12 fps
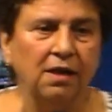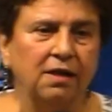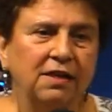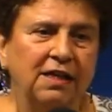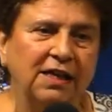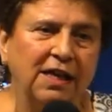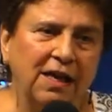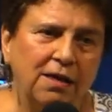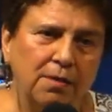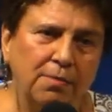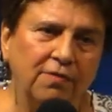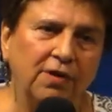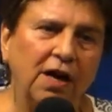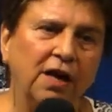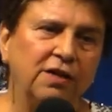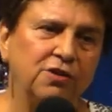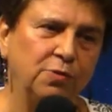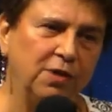the kingdom of
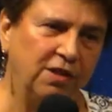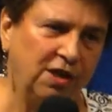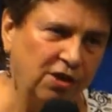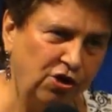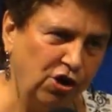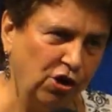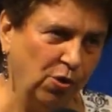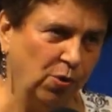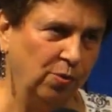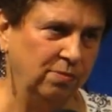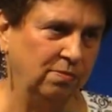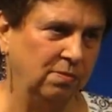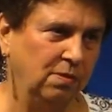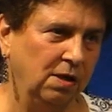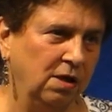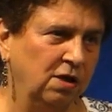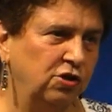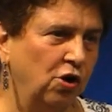God is within you.
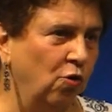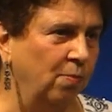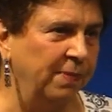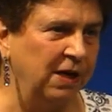Don't be